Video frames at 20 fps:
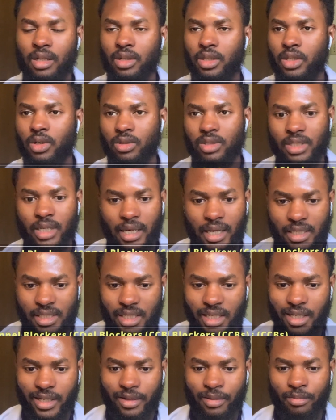
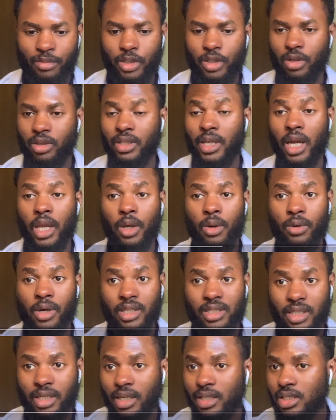diltiazem, your
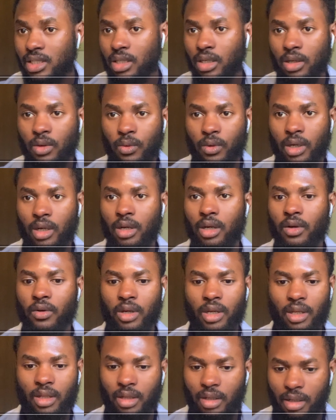diuretics
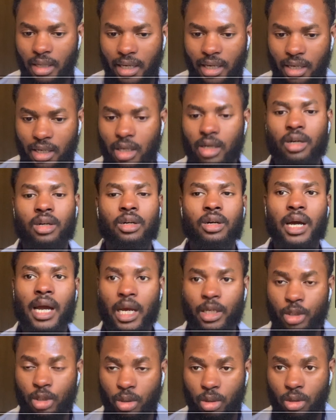like
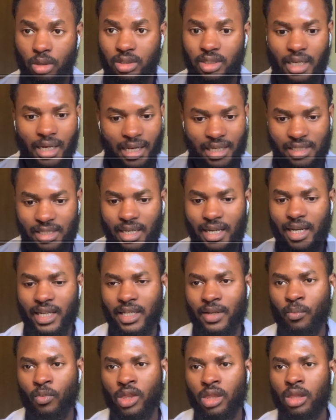hydrochlorothiazide,
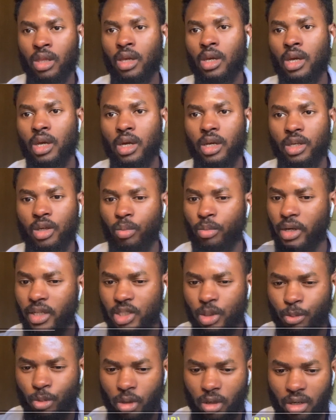your
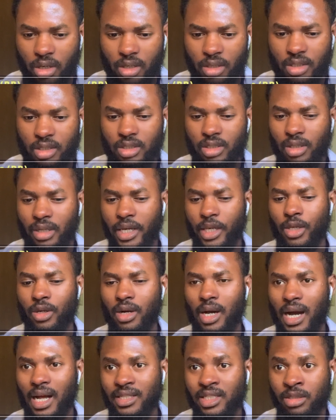beta blockers like
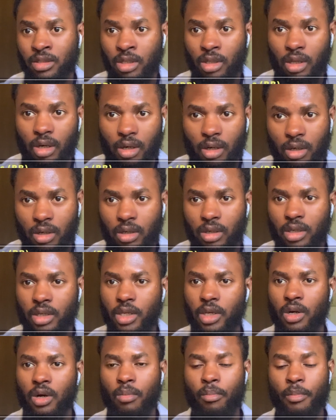your atenolol, your